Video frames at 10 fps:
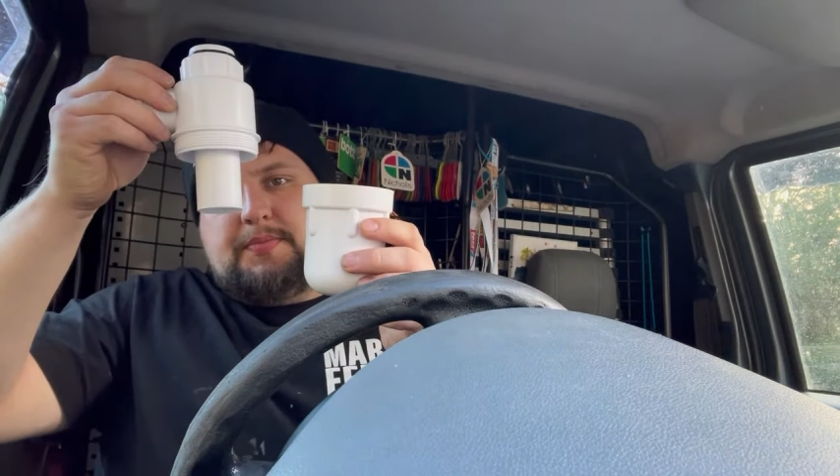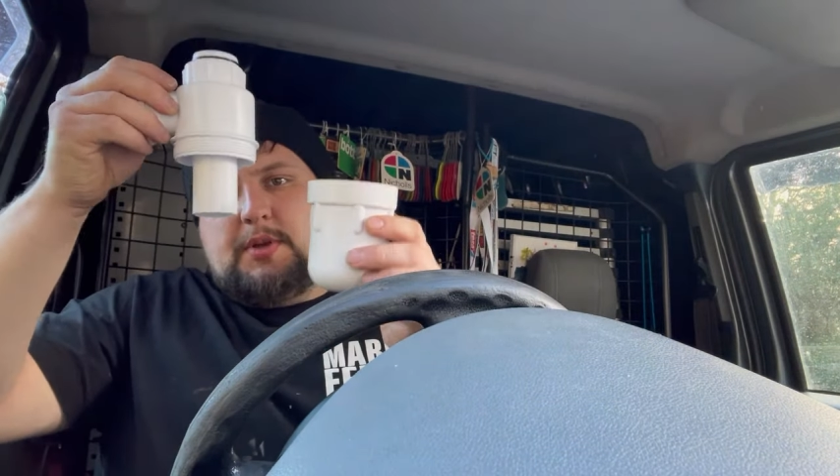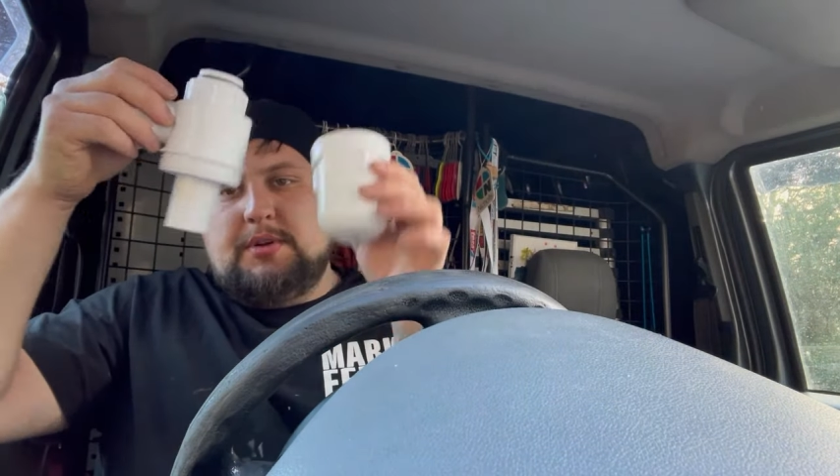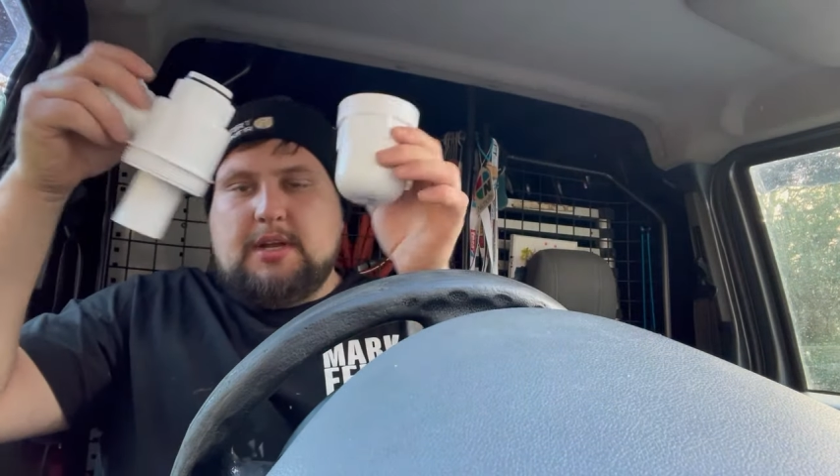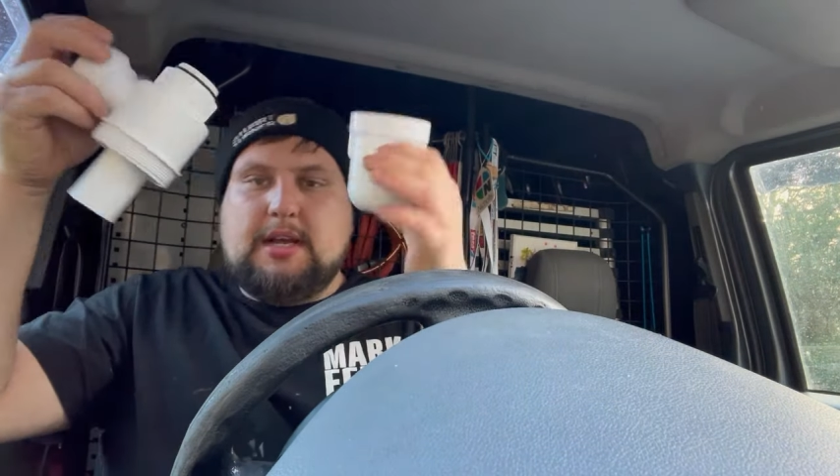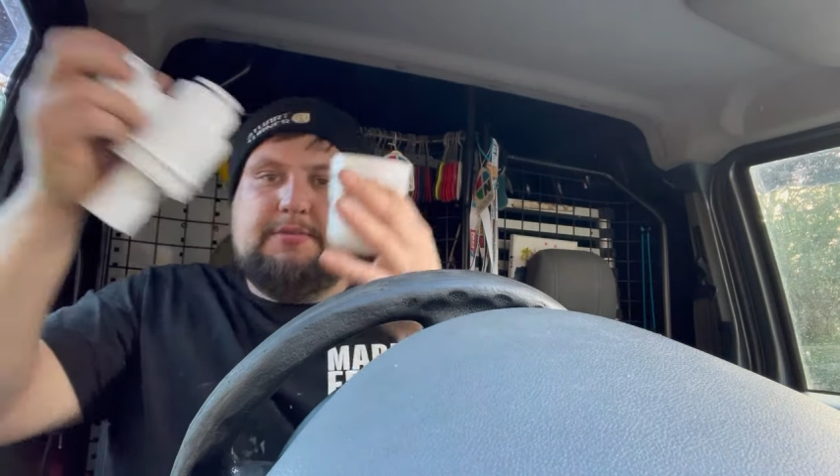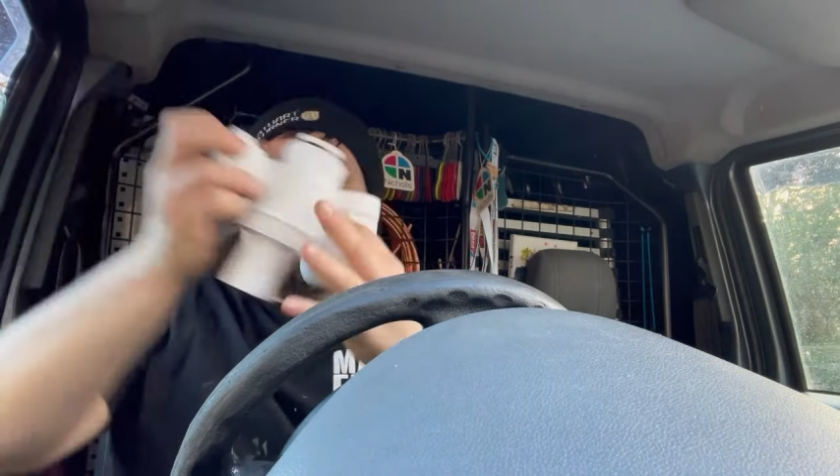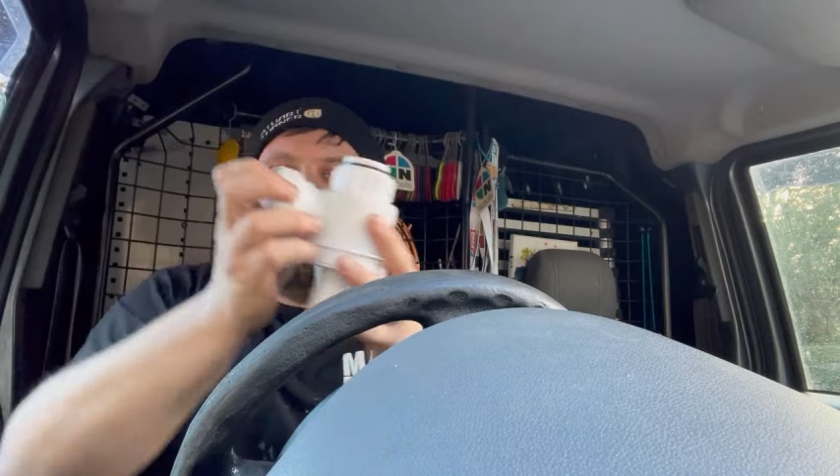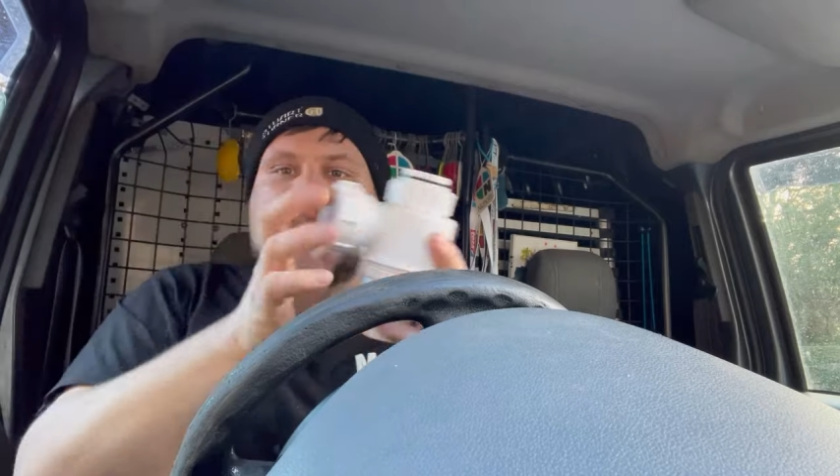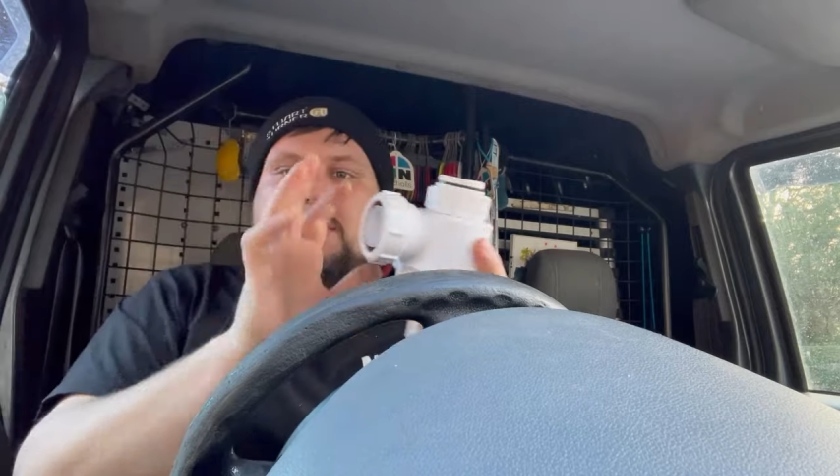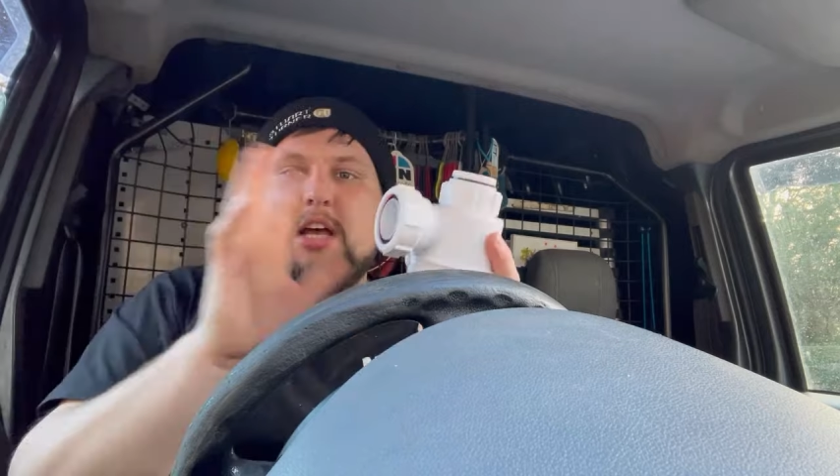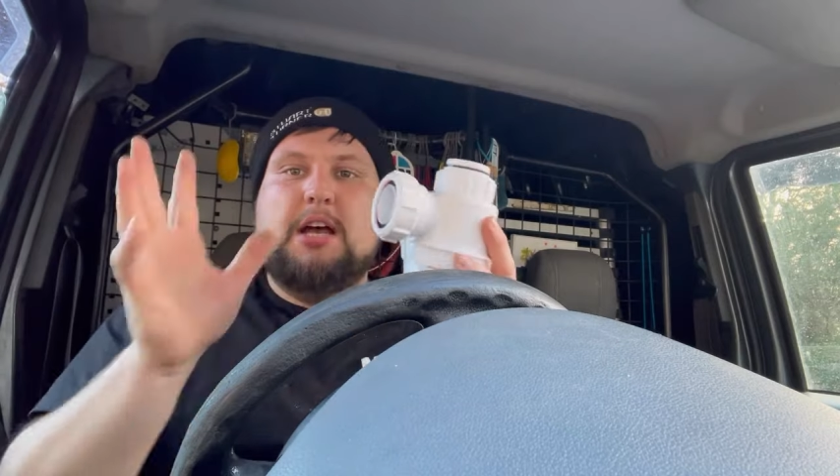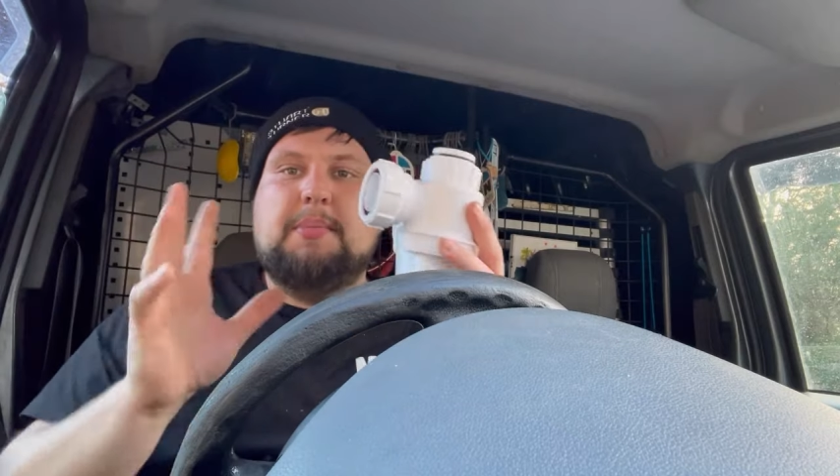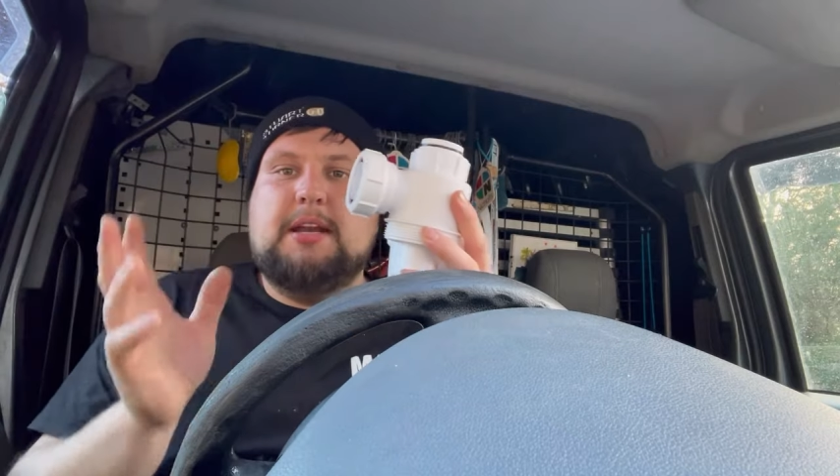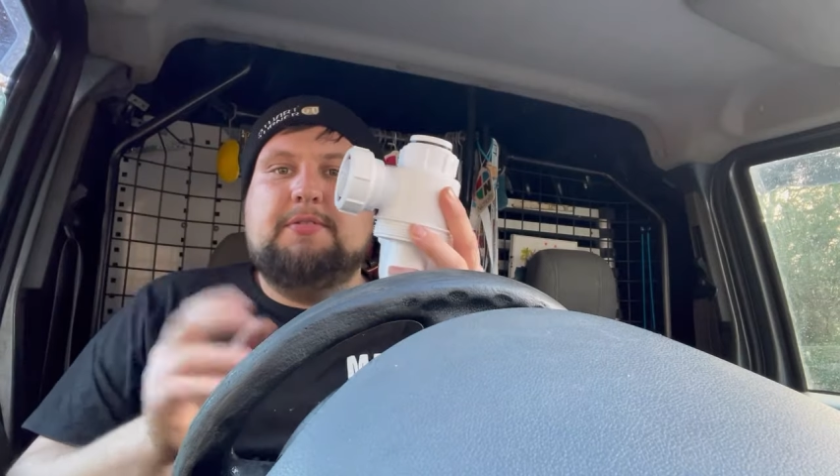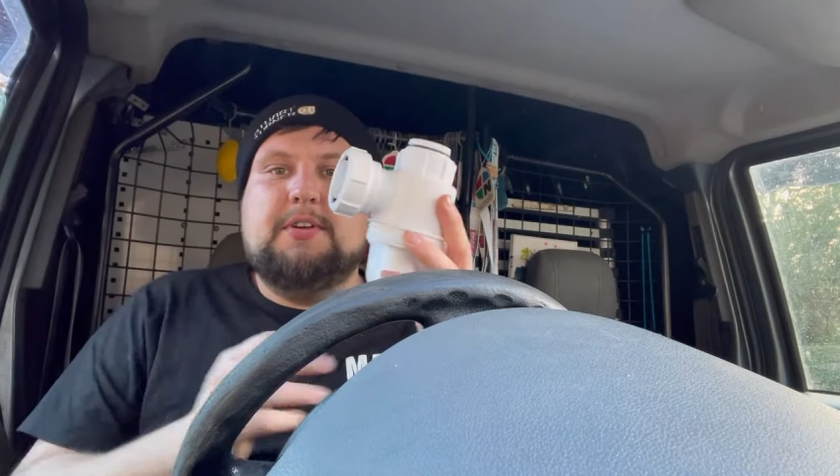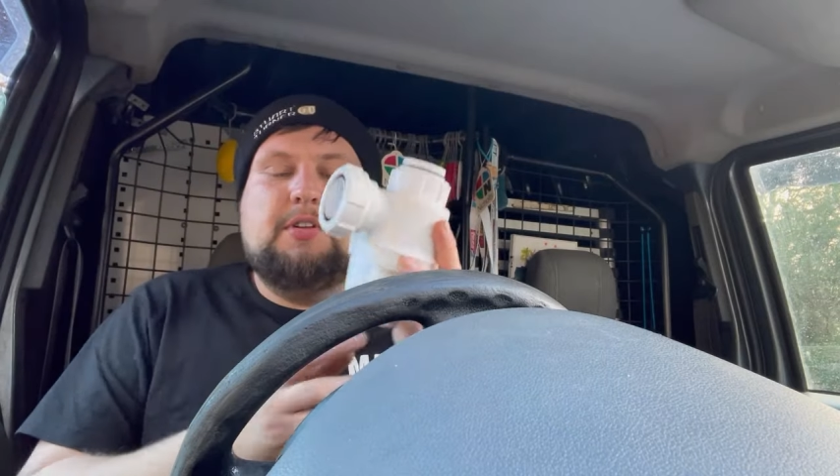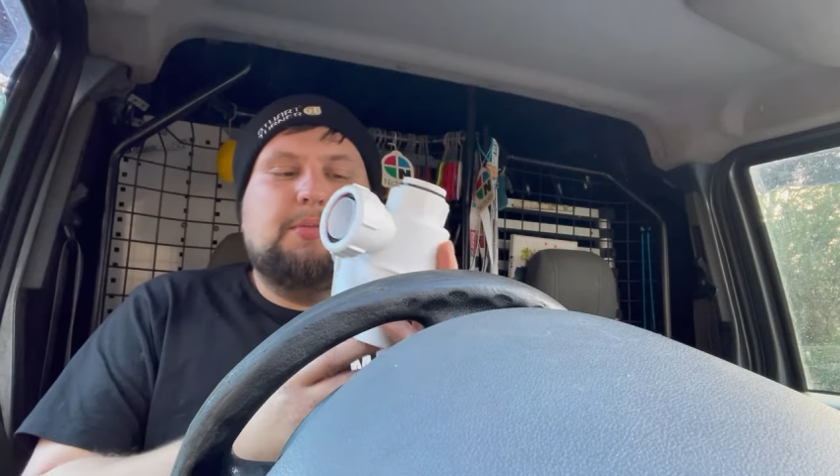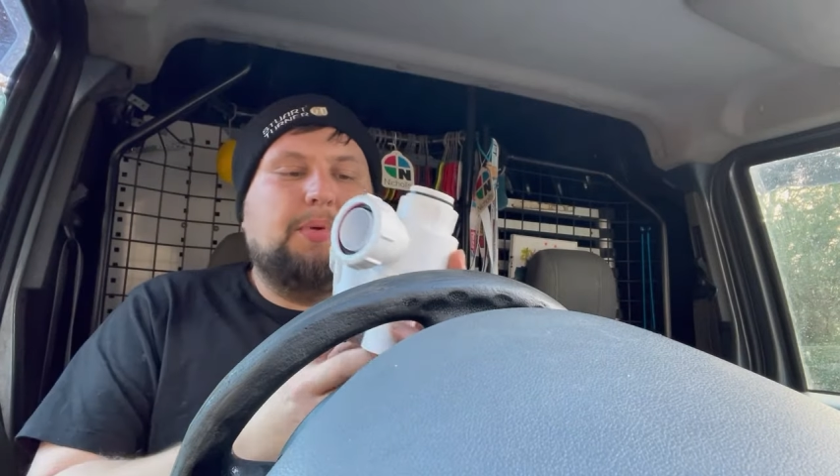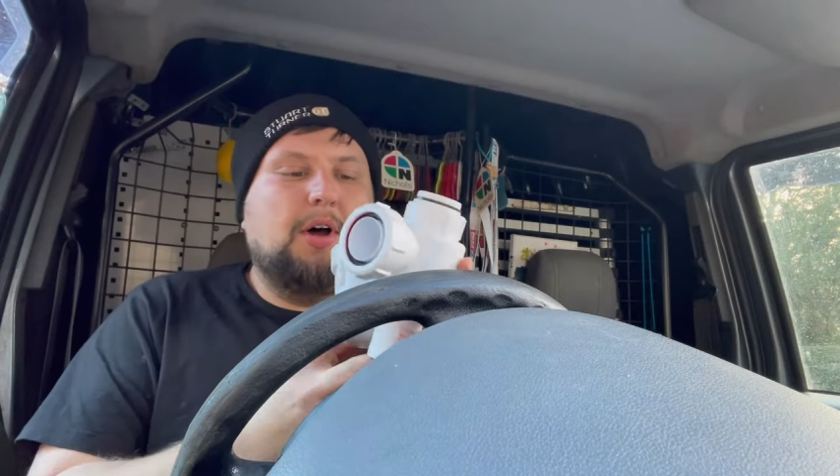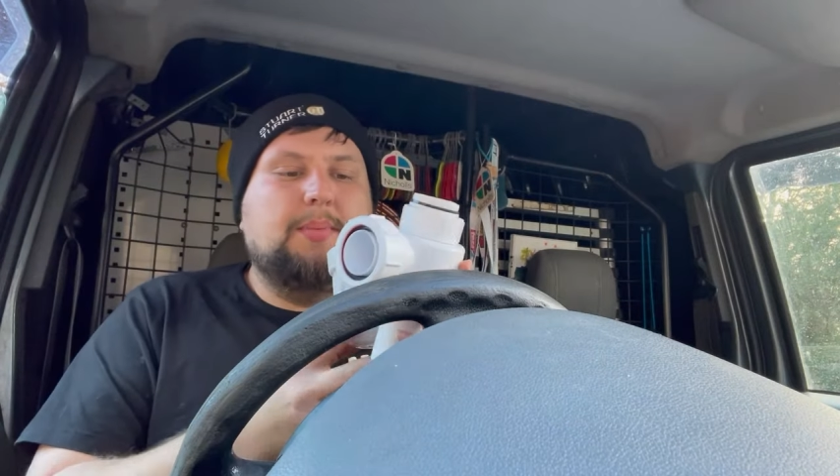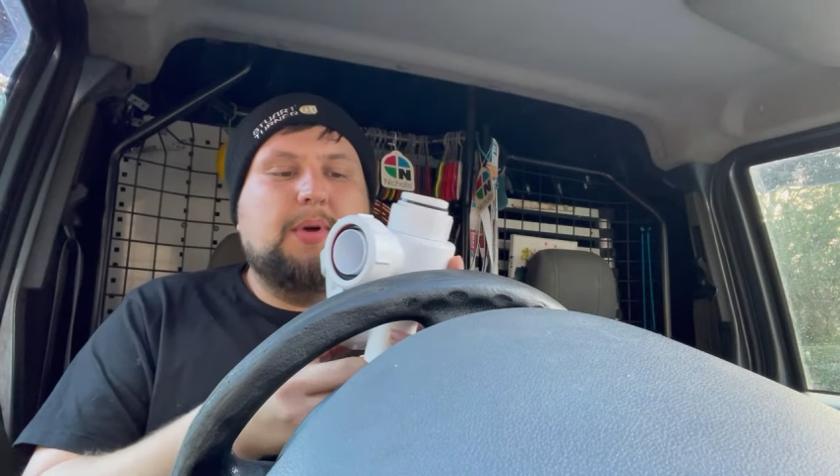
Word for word: We don't have to disturb anything on the pipe